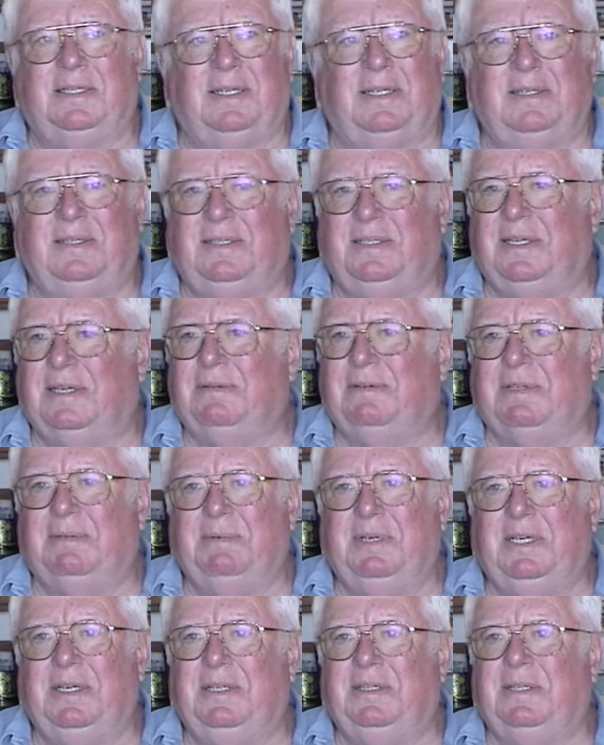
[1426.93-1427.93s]
he said, you stick
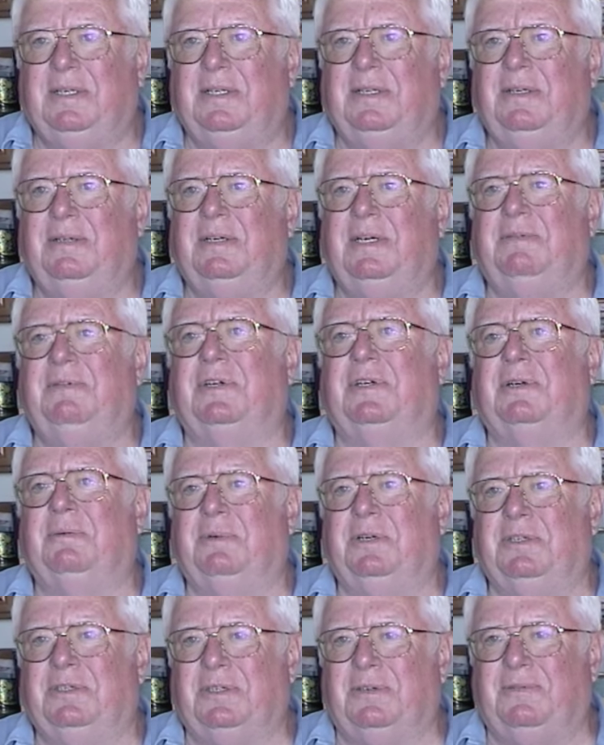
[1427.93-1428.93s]
with me. He said, you'll have your
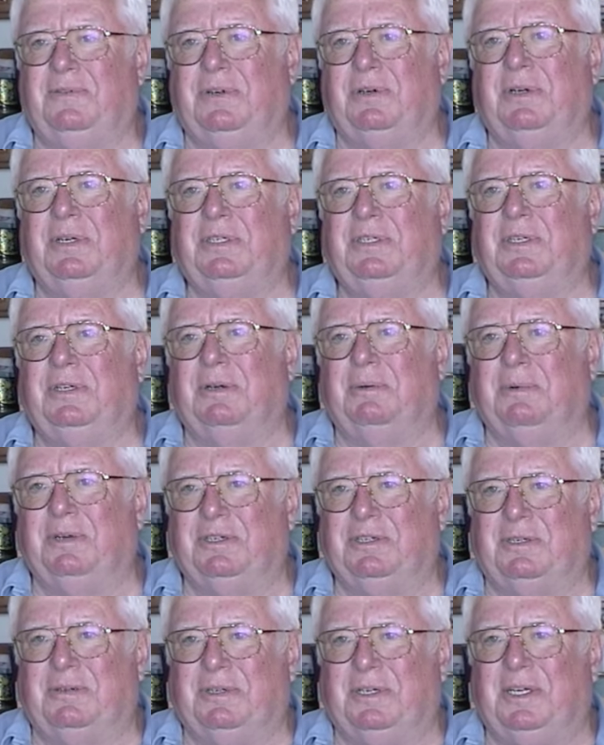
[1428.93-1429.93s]
commercial, four-engine
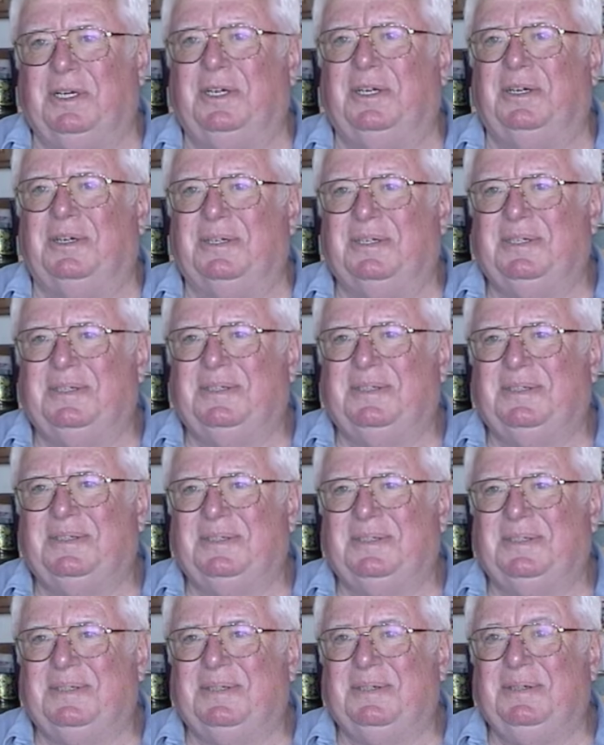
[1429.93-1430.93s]
commercial in a year,
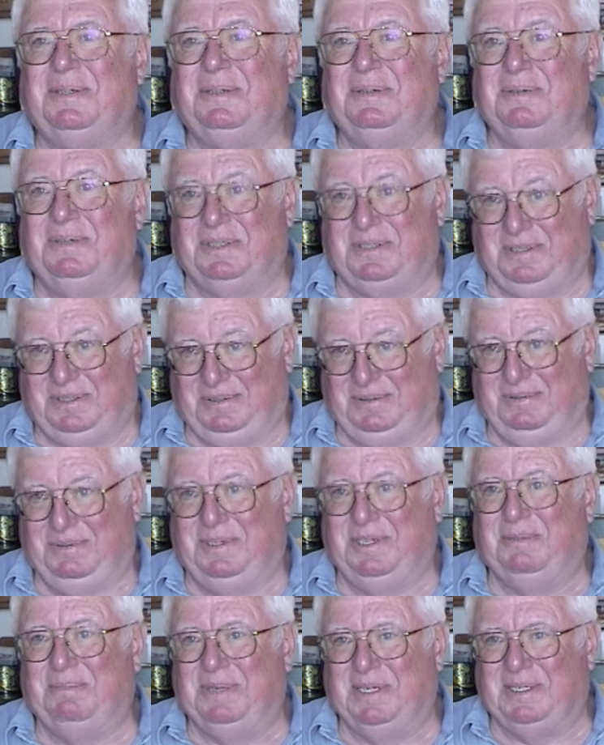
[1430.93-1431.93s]
which
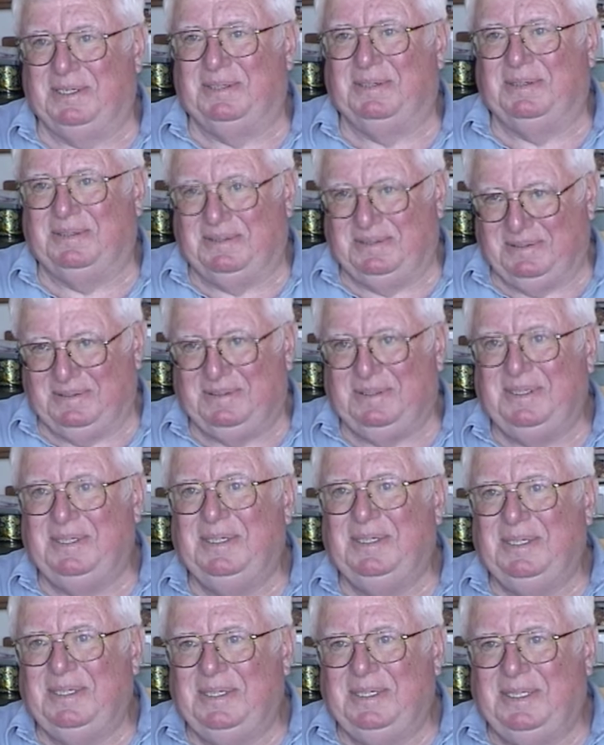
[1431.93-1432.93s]
would have been,
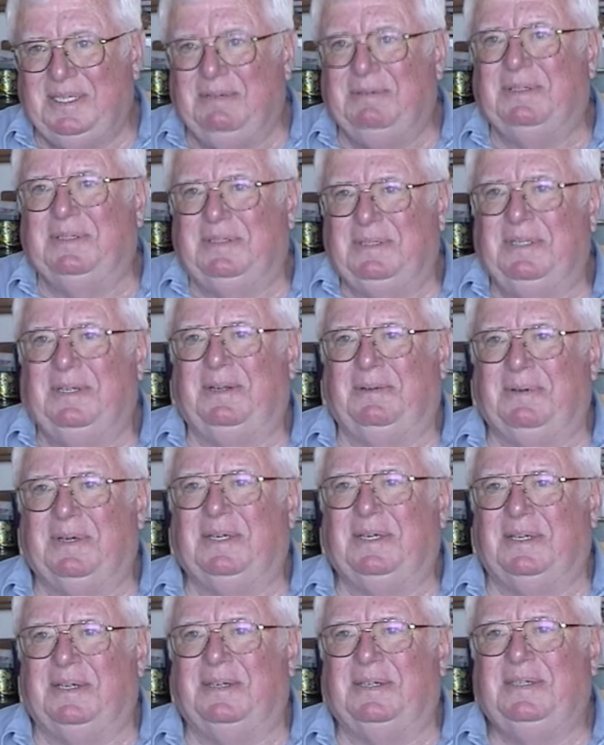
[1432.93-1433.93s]
he was,
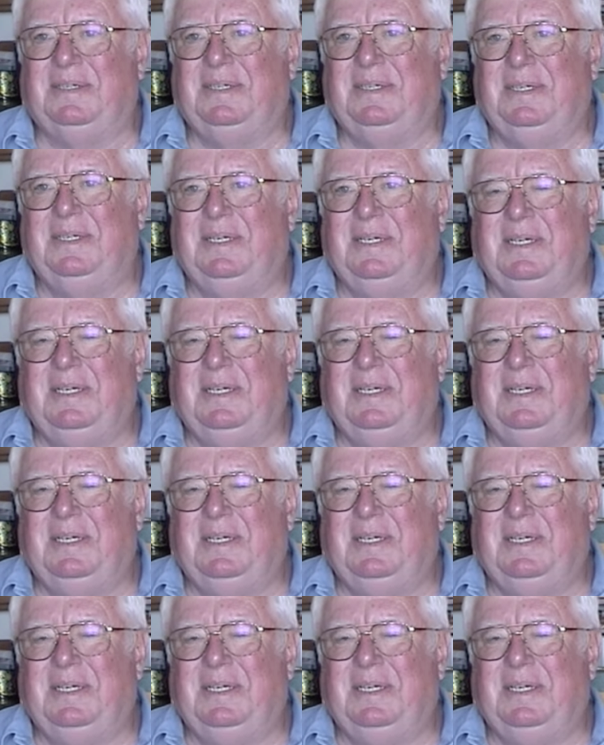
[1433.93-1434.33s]
anyway, you know.